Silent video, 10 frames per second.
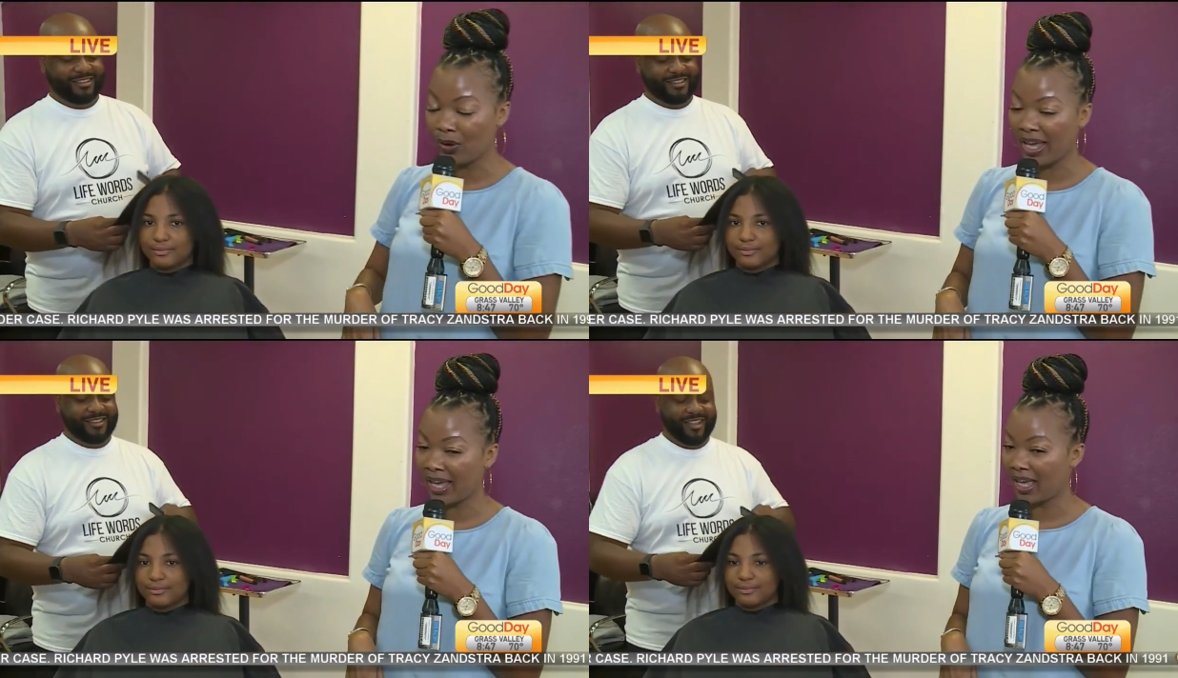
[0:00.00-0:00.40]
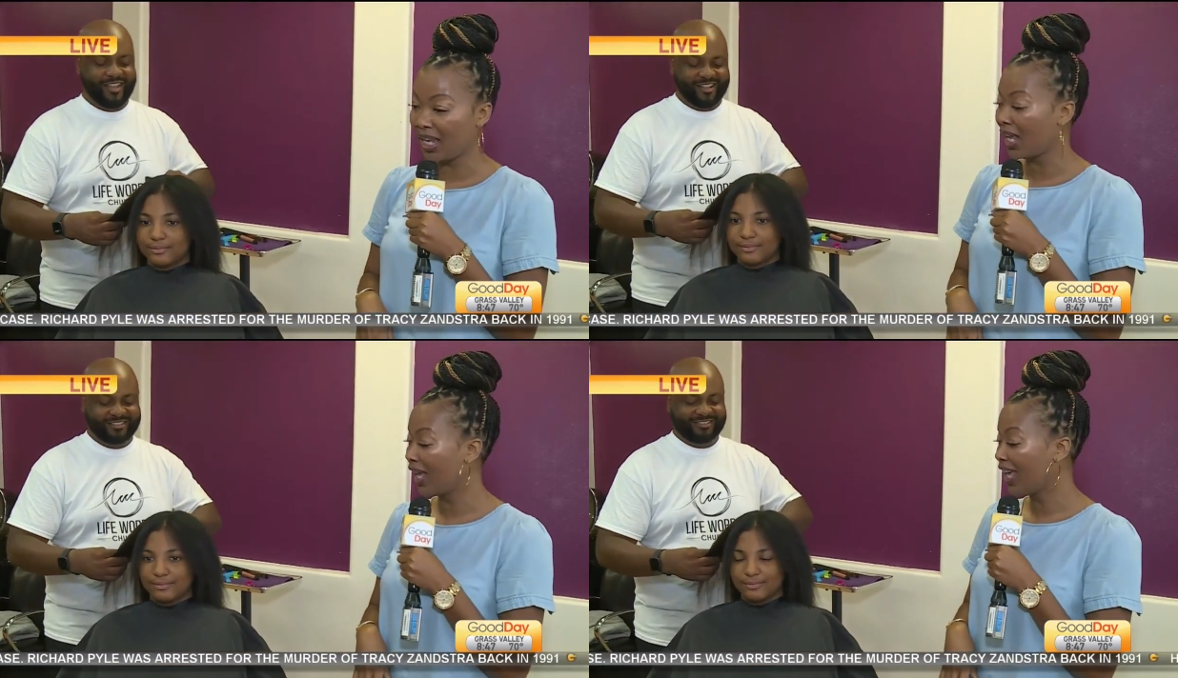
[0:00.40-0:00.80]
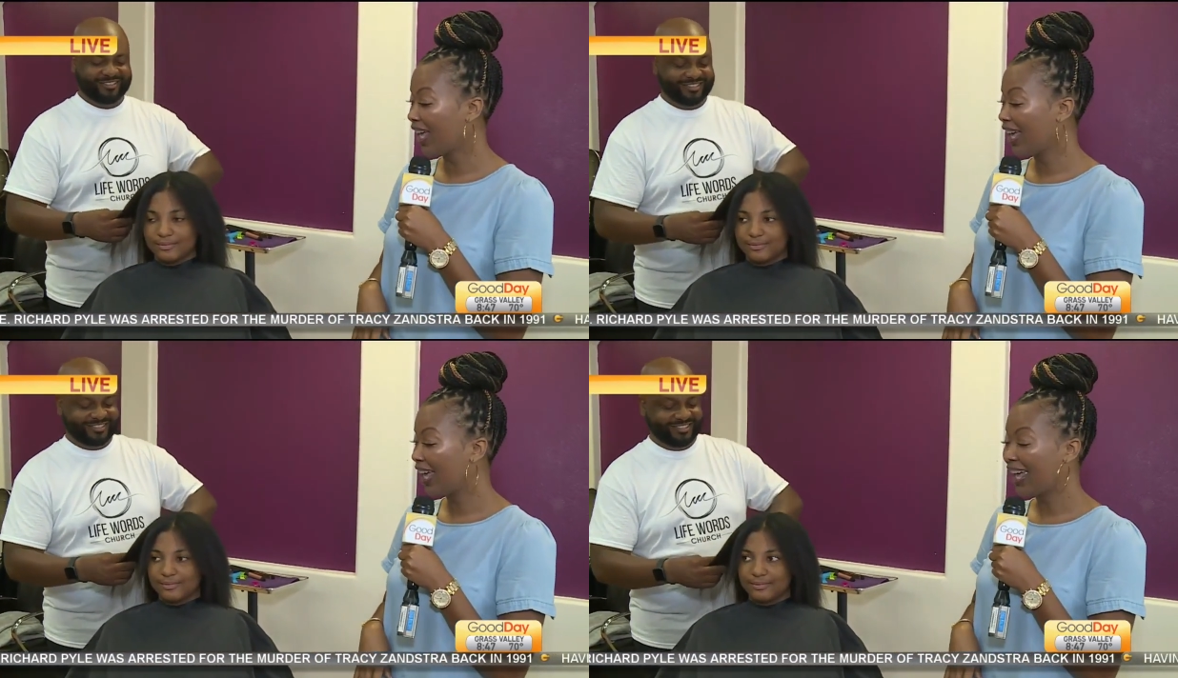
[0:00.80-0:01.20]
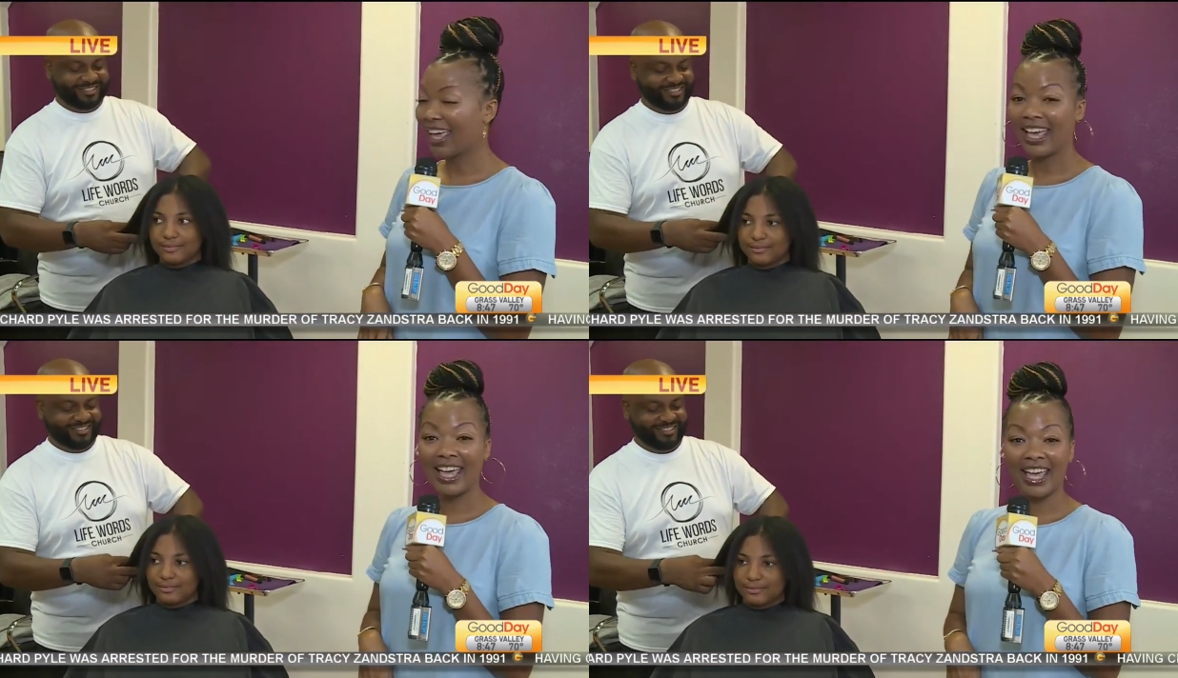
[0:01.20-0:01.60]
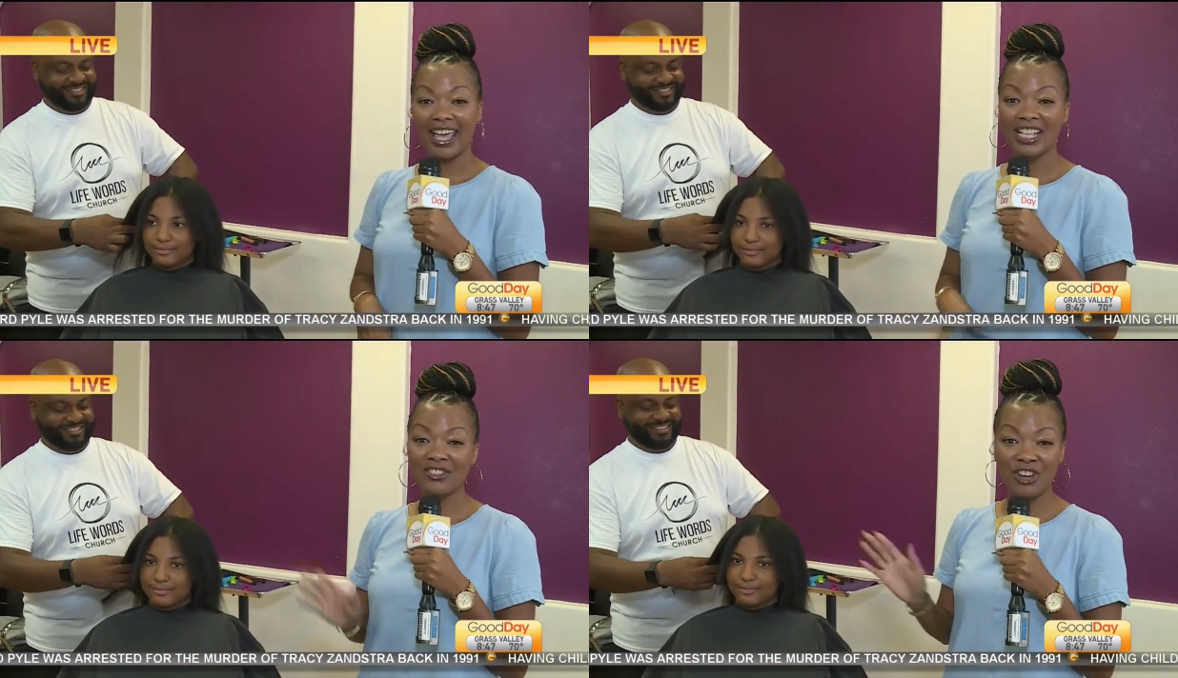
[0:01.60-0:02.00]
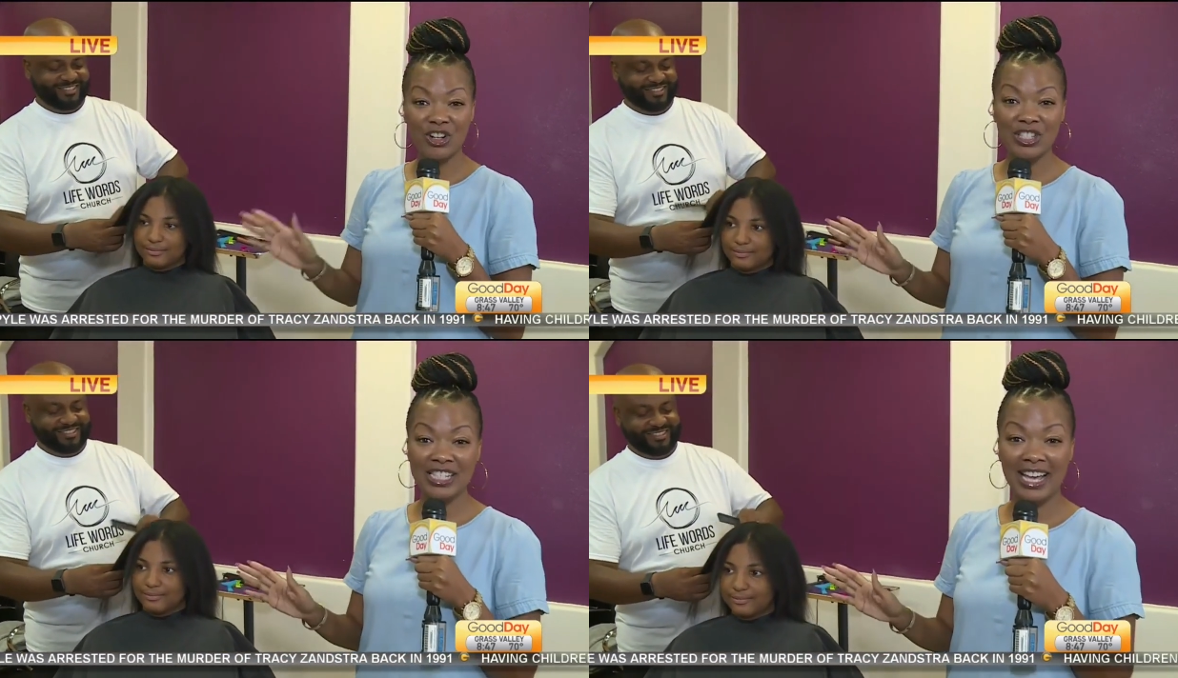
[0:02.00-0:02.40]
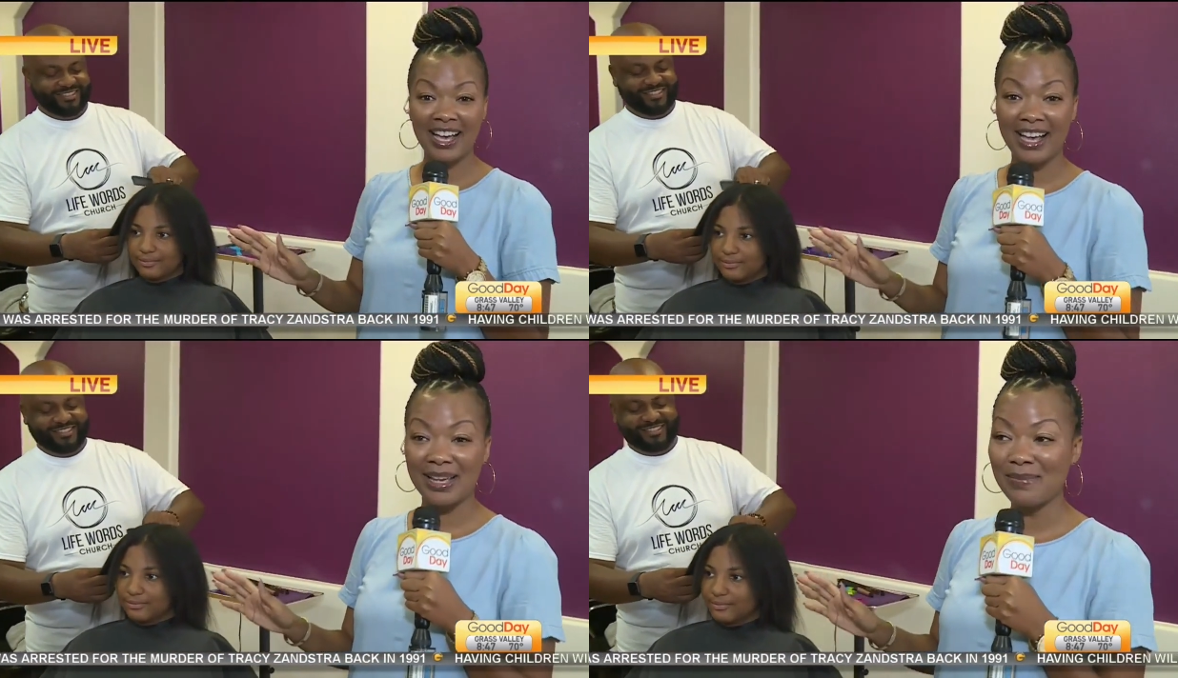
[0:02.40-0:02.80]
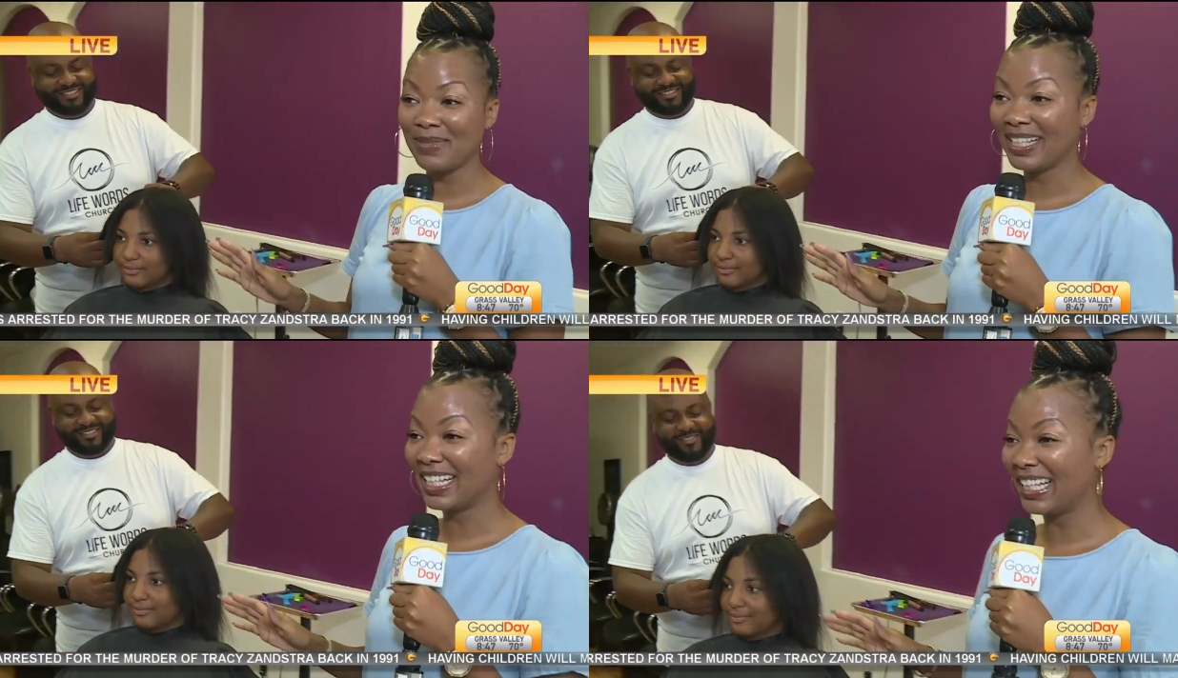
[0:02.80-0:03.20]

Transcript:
Speaker 1: head. Well, he did. First time. You're